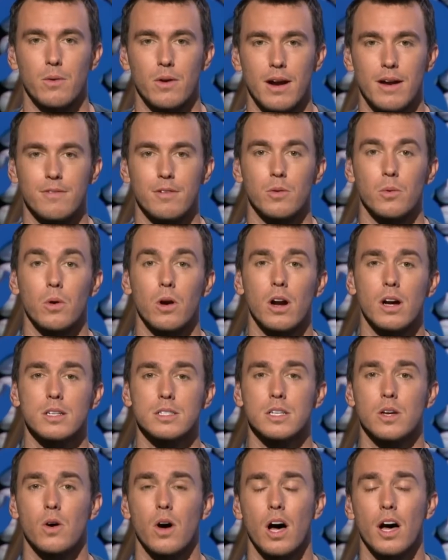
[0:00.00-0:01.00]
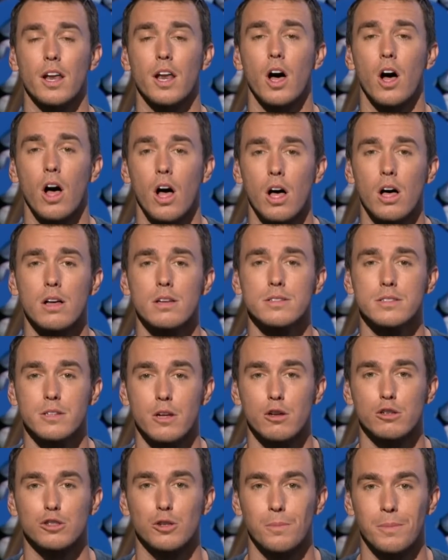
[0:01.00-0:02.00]
wherever we're also on all
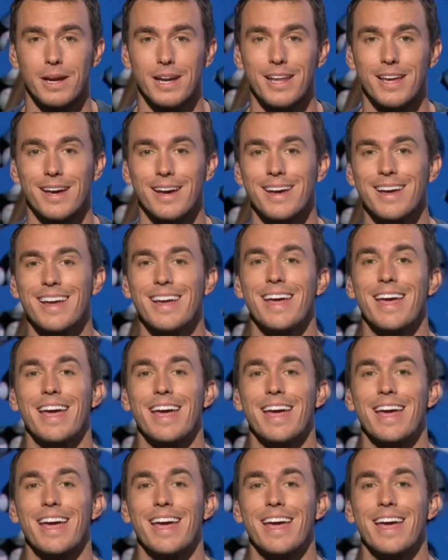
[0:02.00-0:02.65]
social media